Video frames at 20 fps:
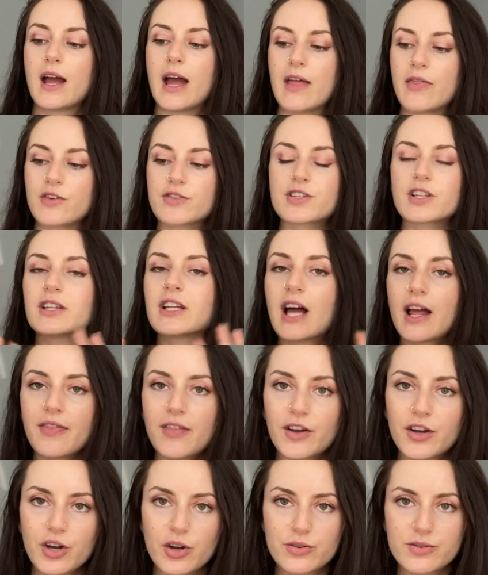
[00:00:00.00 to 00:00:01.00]
And there's a lot
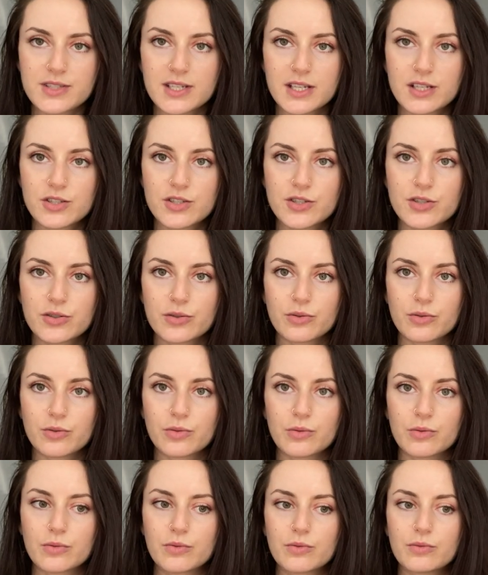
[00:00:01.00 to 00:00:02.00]
that goes
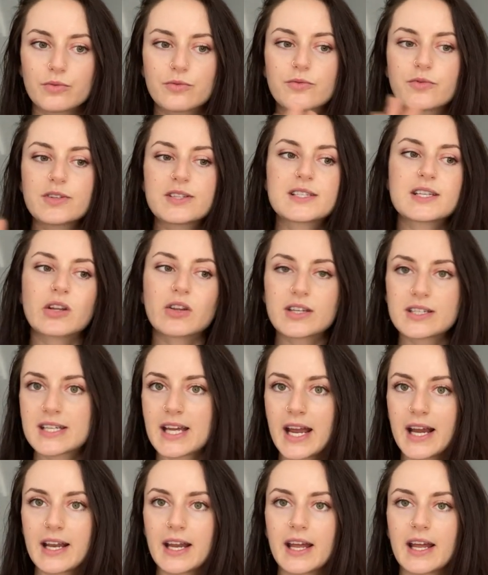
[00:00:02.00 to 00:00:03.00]
into
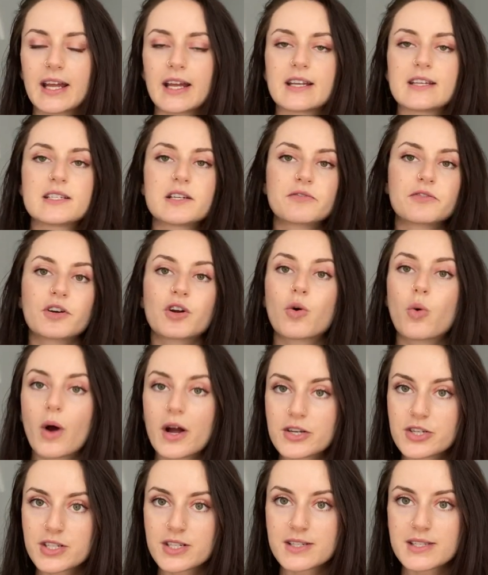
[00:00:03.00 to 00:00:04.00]
facilitating and different
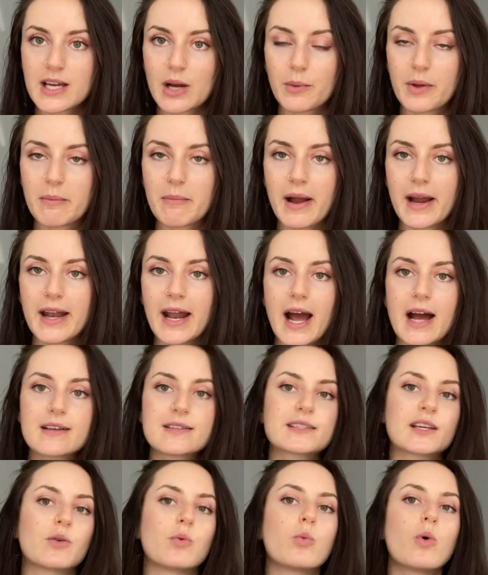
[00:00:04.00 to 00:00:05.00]
questions that we might
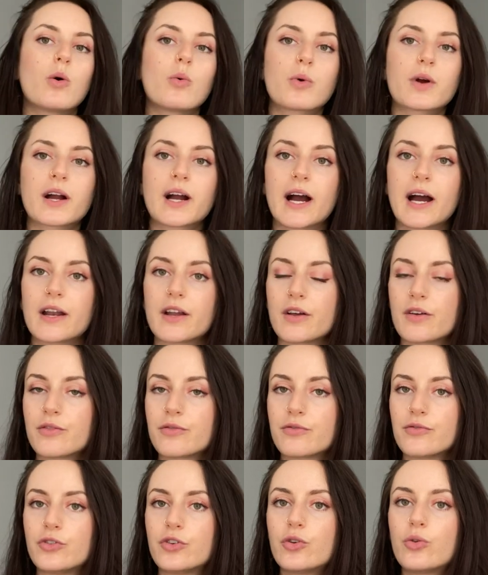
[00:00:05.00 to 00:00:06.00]
ask and what we're kind
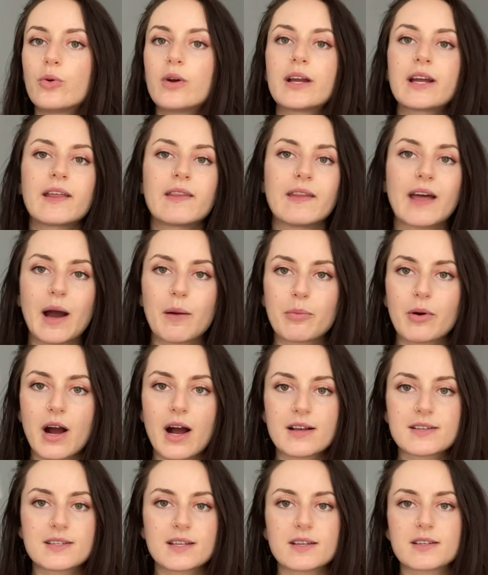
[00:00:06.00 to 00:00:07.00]
of doing in that
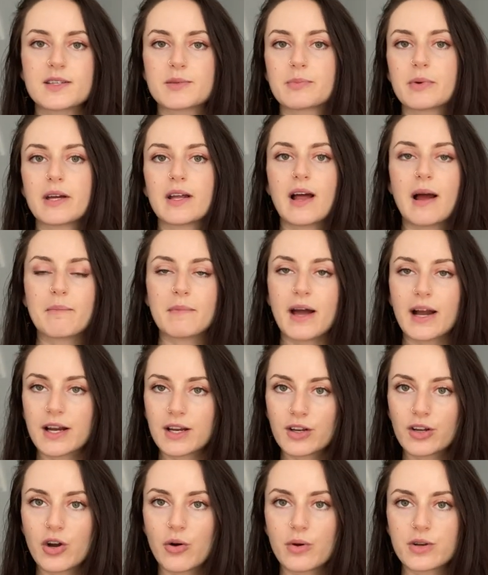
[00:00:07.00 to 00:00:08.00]
process, but I'm not
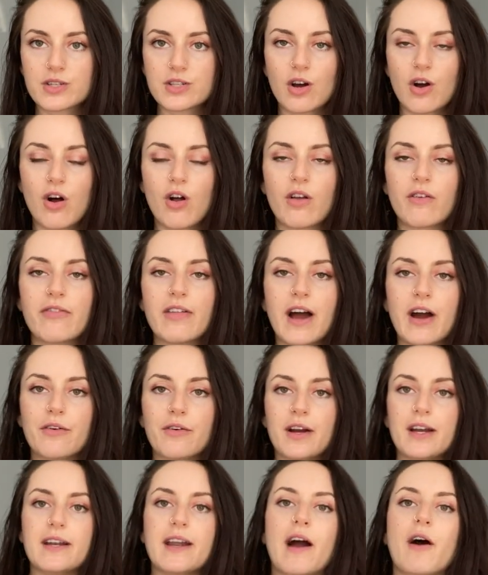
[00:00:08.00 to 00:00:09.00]
gonna go into all of that
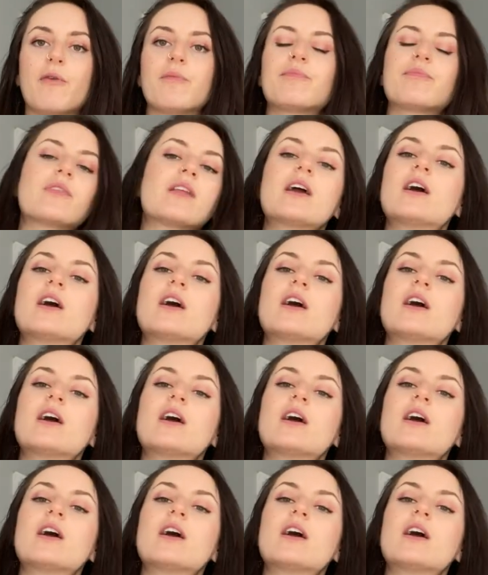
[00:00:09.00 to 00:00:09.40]
right now.